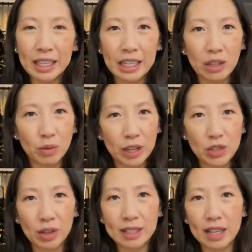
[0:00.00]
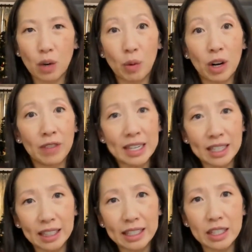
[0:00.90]
in restaurants that are well
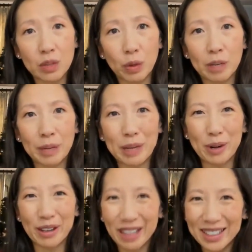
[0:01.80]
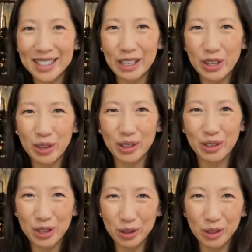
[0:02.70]
ventilated, where people are not sitting shoulder
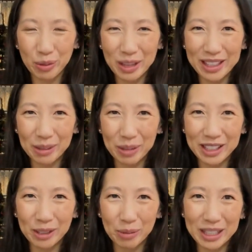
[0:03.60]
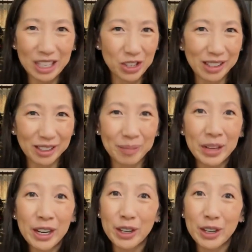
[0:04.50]
to shoulder with each other.